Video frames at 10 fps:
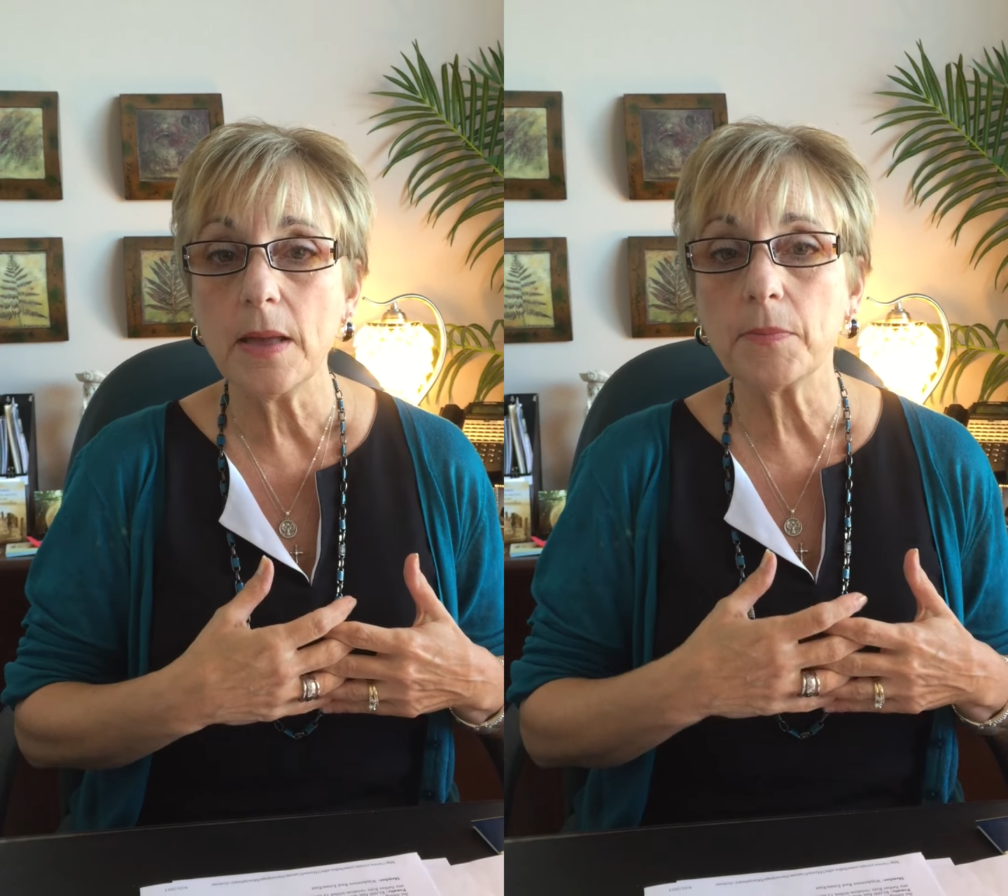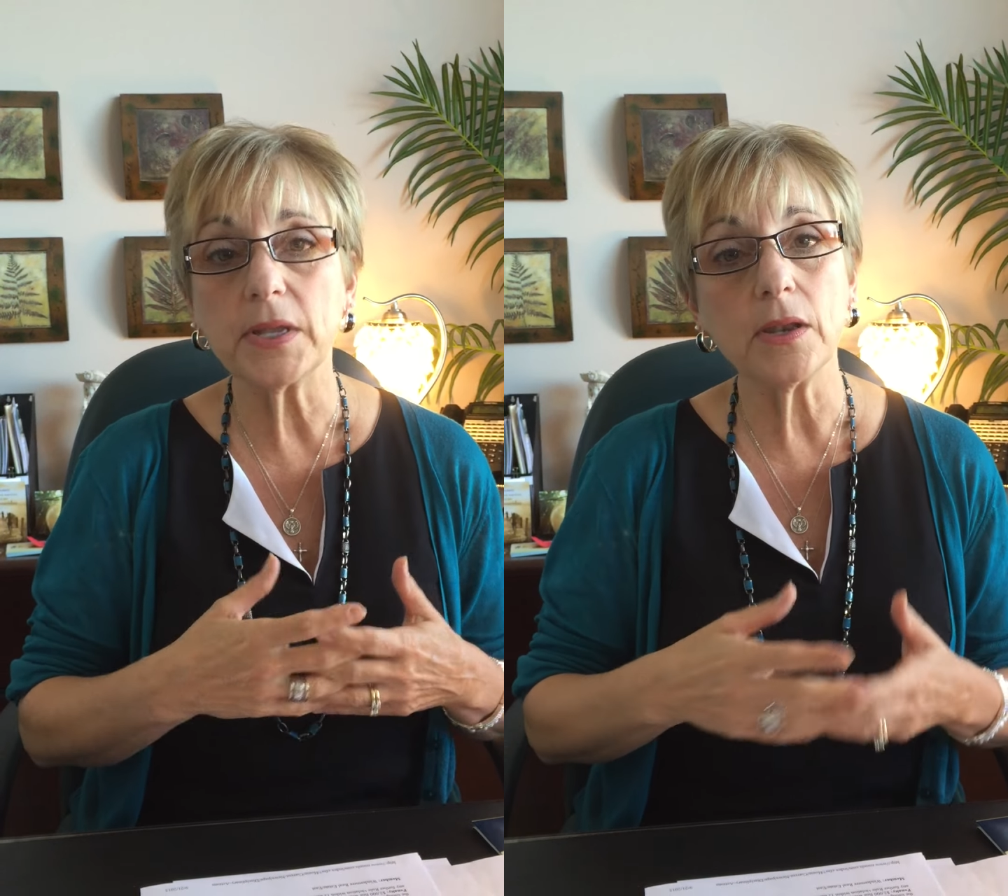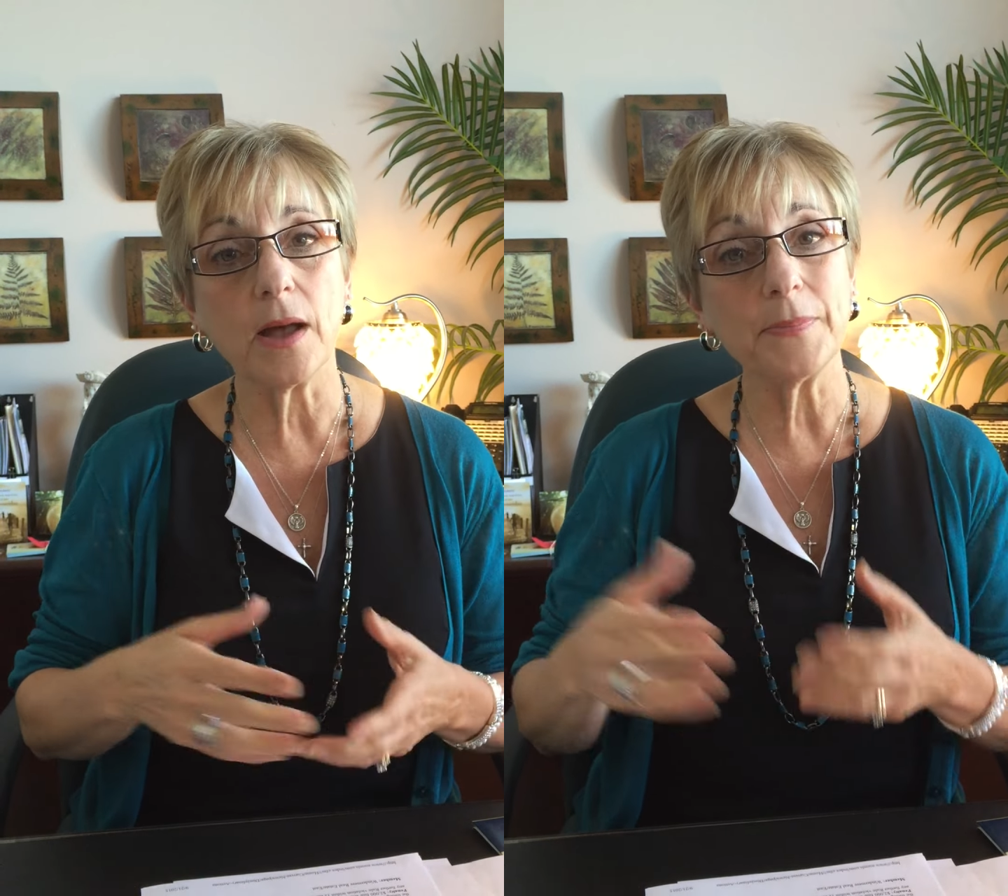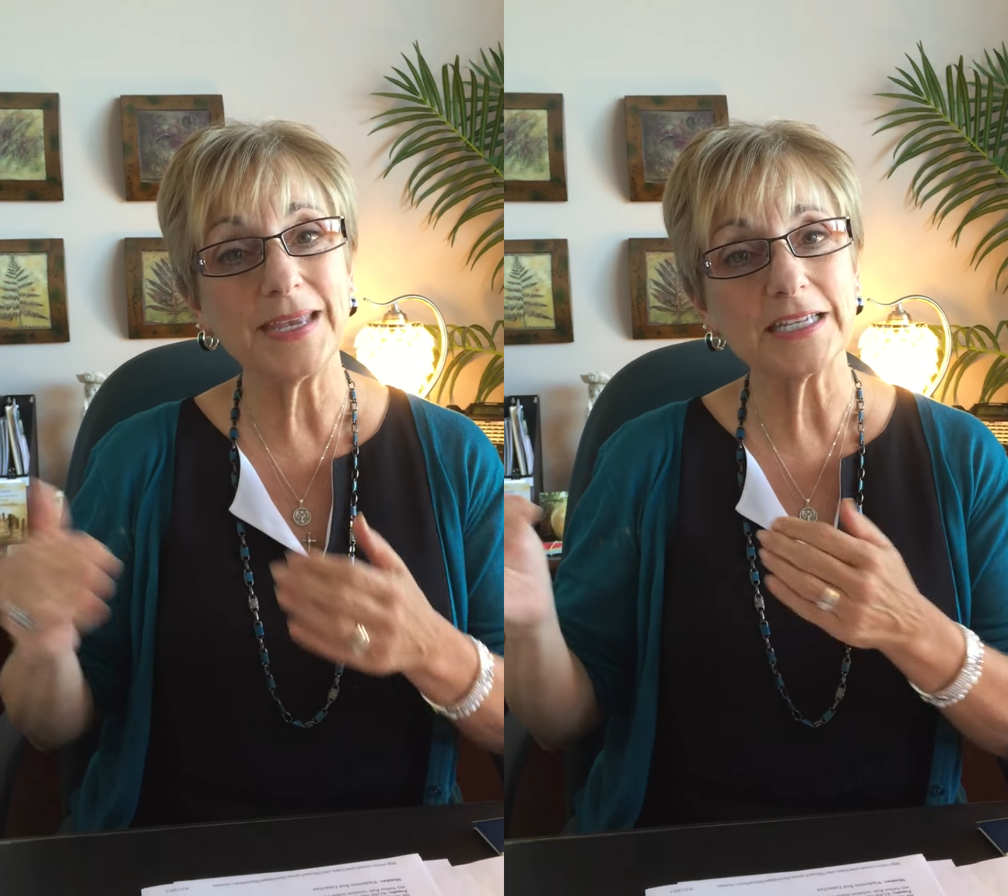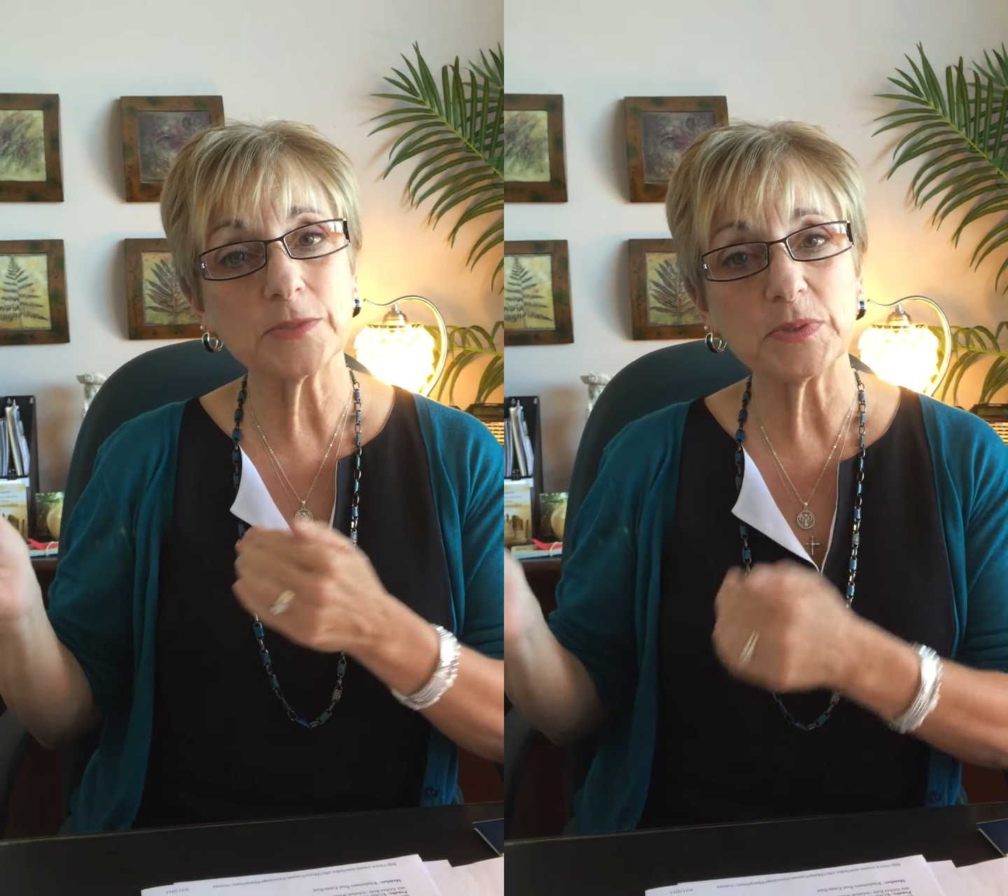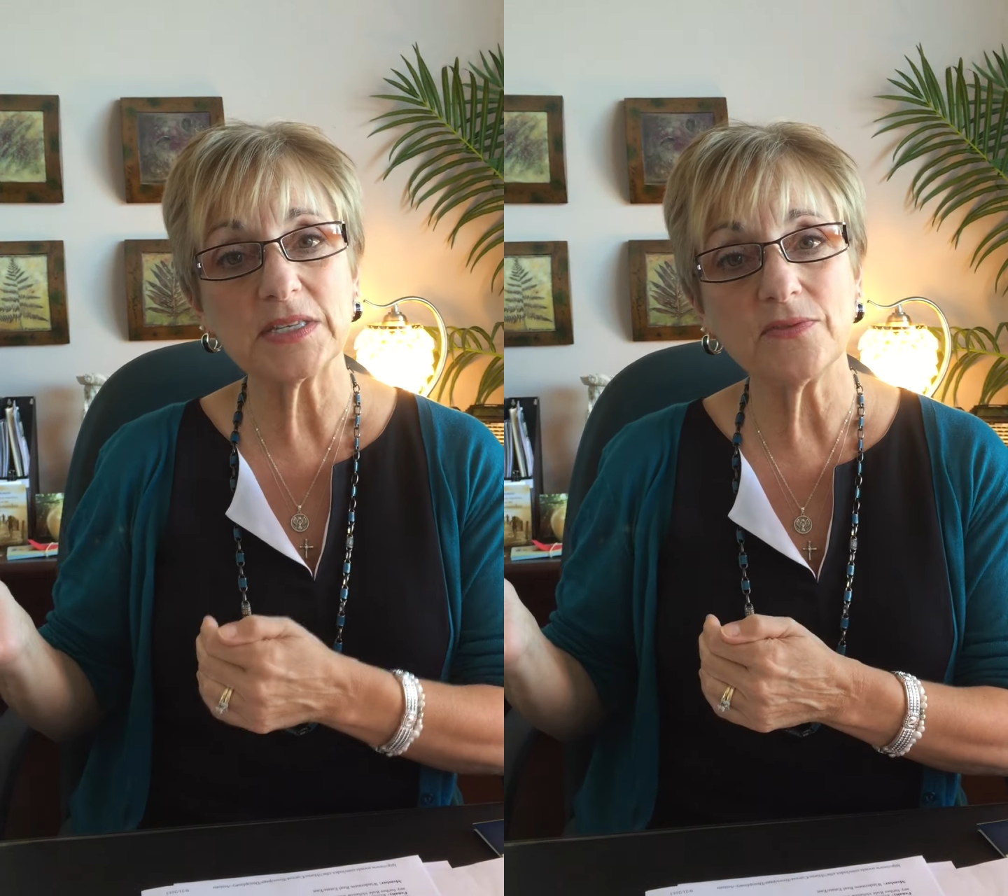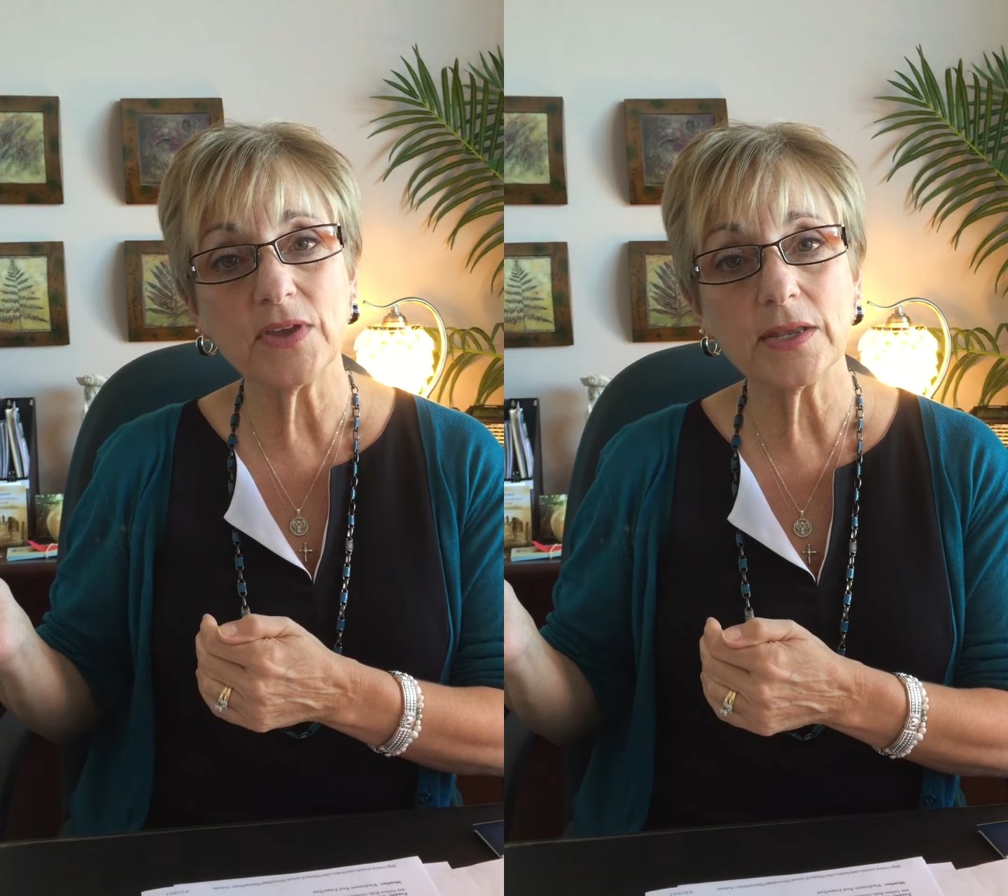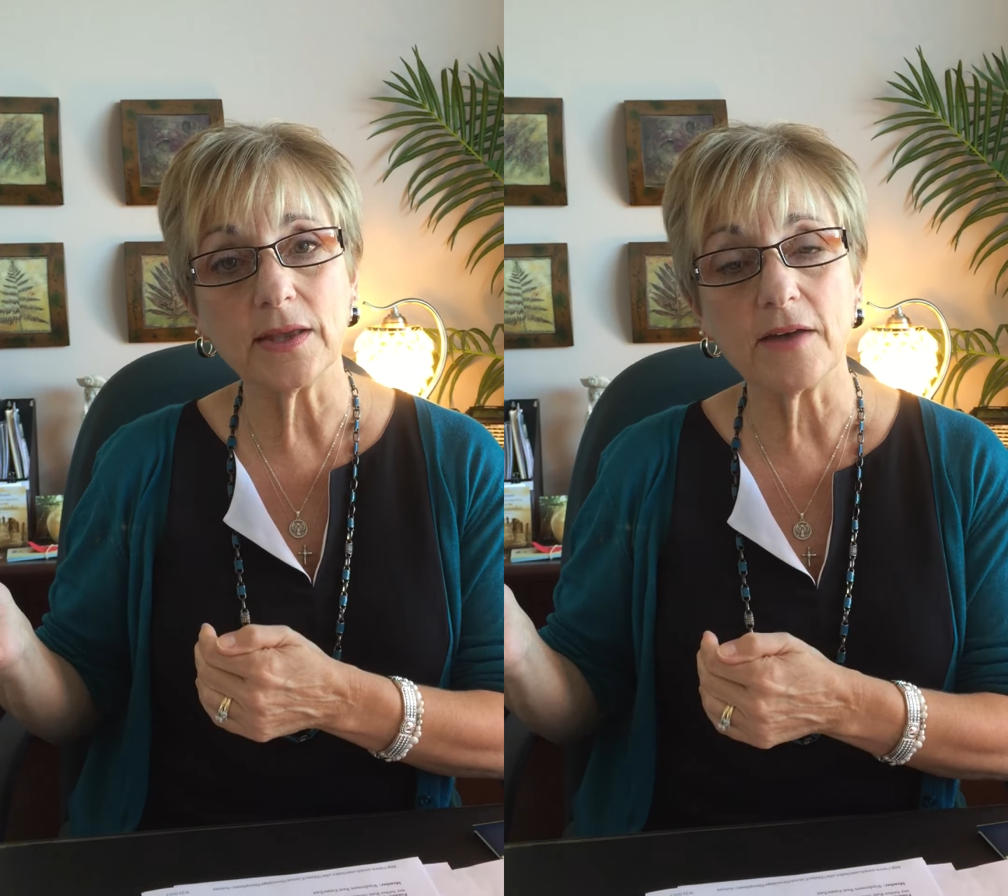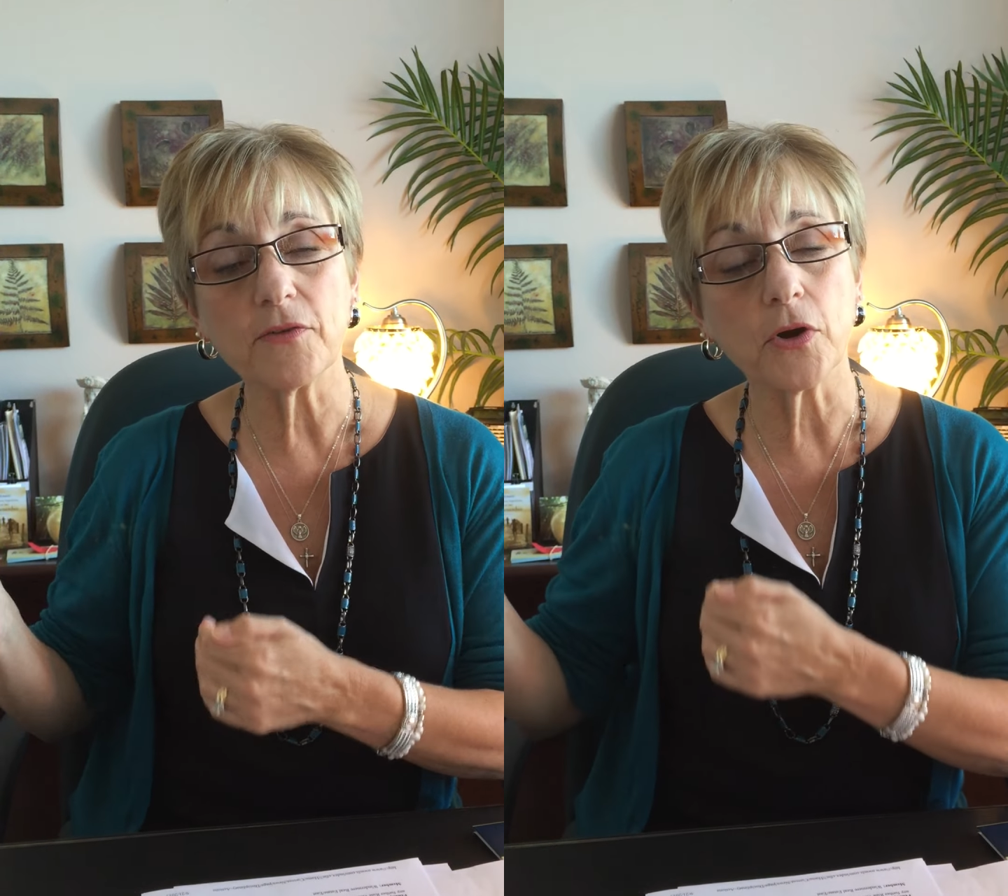but not being specific enough